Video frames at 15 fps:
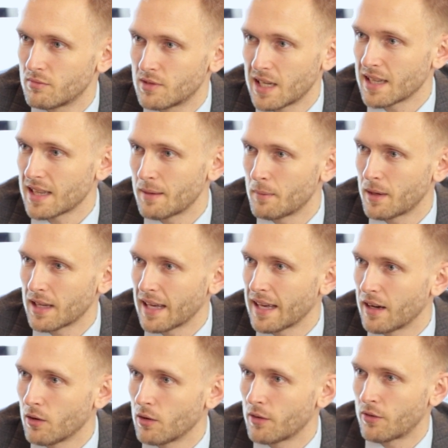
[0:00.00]
take that money
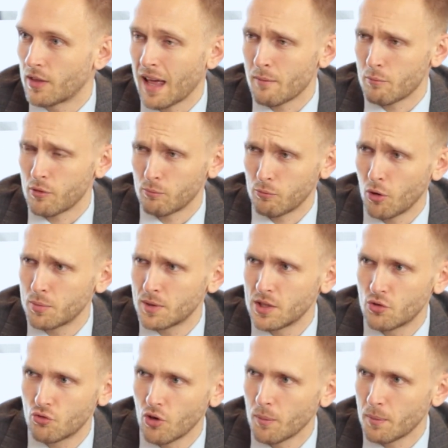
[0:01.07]
out. If that
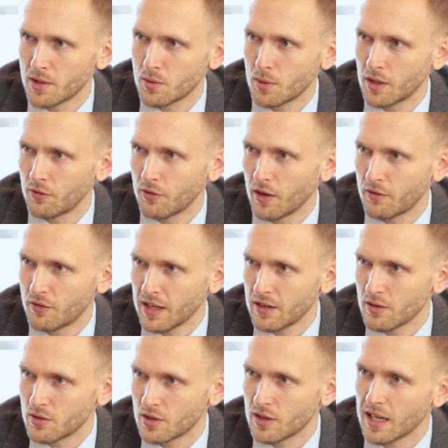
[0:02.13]
property's dropped by
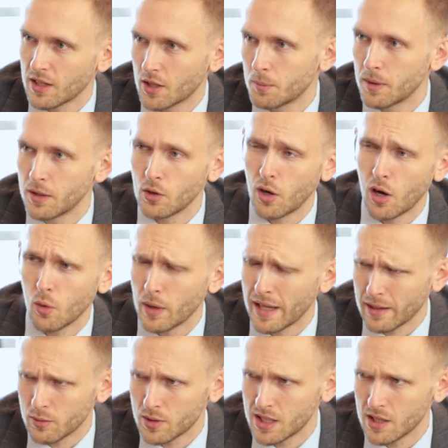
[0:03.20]
25,000, that could be your whole
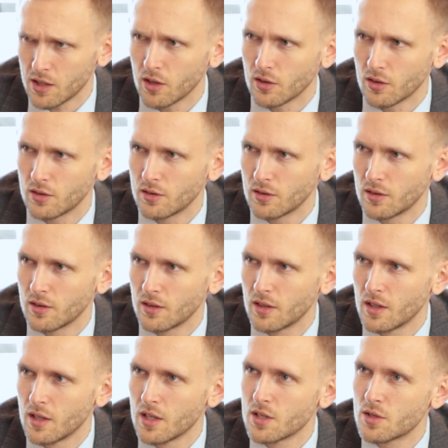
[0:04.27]
equity gone.
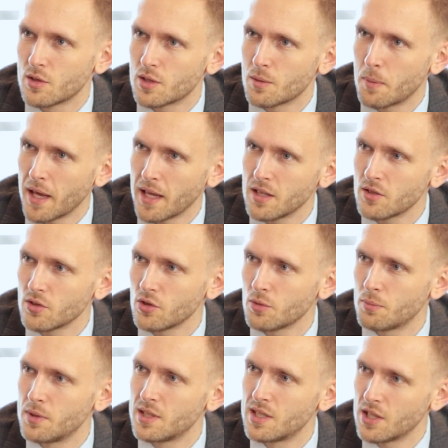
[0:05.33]
So it depends on your
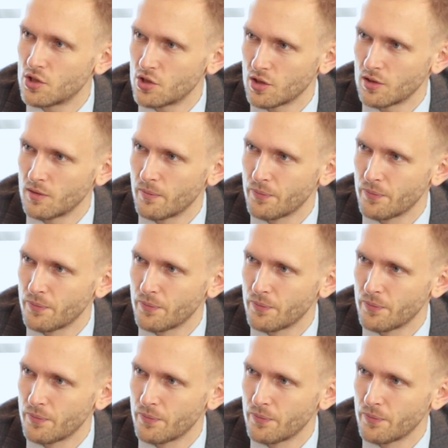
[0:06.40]
position.